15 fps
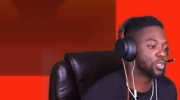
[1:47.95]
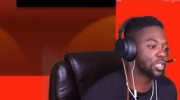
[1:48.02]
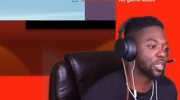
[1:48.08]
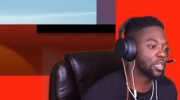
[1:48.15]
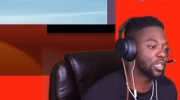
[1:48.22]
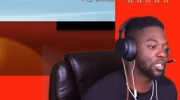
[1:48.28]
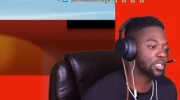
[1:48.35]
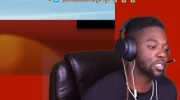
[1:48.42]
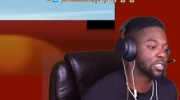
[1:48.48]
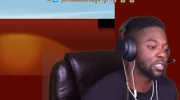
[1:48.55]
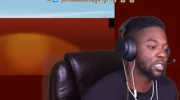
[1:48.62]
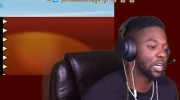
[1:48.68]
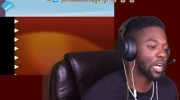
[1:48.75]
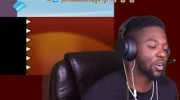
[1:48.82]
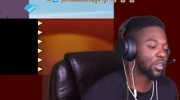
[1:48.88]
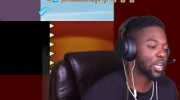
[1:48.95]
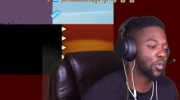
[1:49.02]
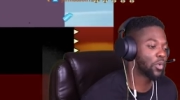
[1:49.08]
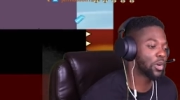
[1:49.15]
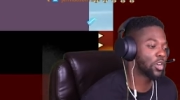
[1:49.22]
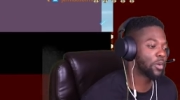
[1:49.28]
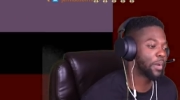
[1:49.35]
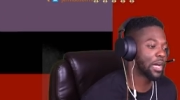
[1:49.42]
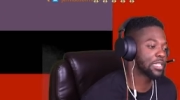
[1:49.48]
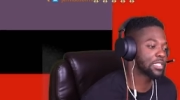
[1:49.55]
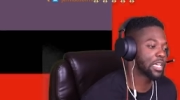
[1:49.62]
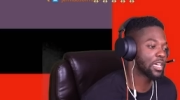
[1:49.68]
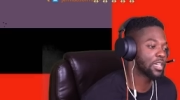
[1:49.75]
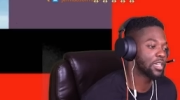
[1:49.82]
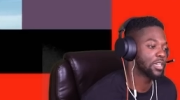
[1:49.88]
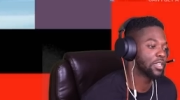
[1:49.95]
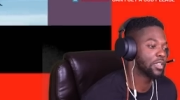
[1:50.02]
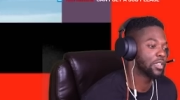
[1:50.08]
Dumbass. I don't care what y'all say.